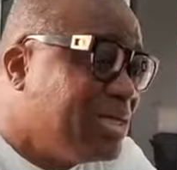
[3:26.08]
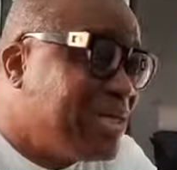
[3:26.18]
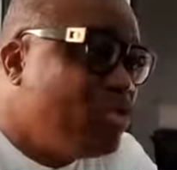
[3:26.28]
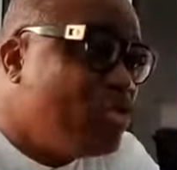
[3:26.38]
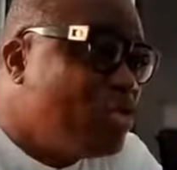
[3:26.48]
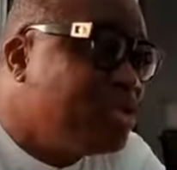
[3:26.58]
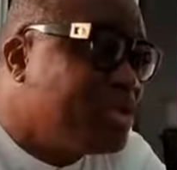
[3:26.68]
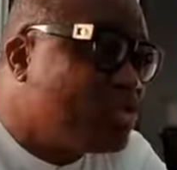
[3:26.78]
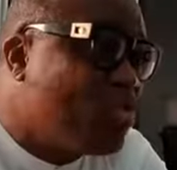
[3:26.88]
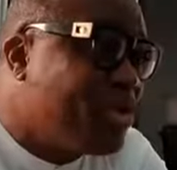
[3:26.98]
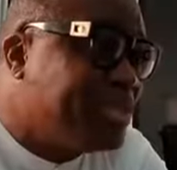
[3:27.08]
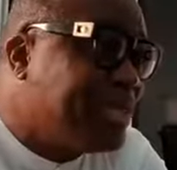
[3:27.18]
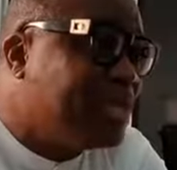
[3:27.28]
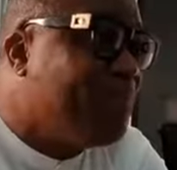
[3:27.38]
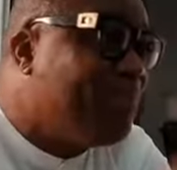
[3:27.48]
that you don't just go and
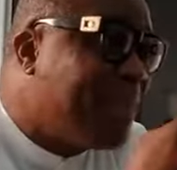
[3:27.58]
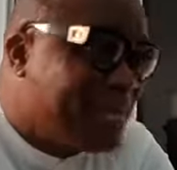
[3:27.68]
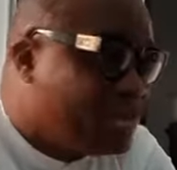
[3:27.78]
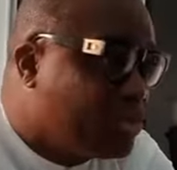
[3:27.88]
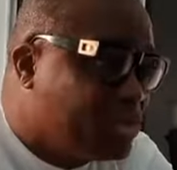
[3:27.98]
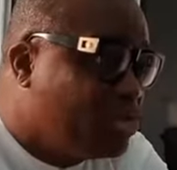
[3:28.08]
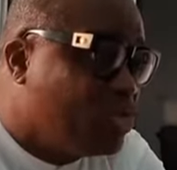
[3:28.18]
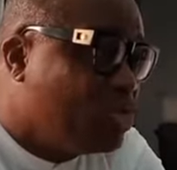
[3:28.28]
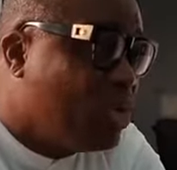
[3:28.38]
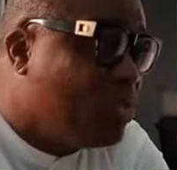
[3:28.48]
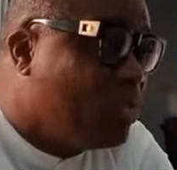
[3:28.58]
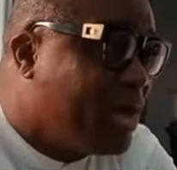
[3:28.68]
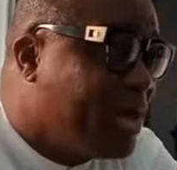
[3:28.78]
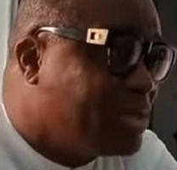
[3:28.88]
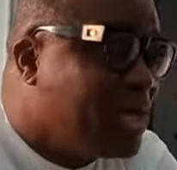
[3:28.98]
take matters into your own
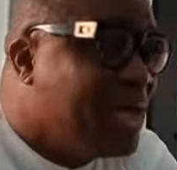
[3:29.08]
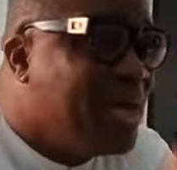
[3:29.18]
hands.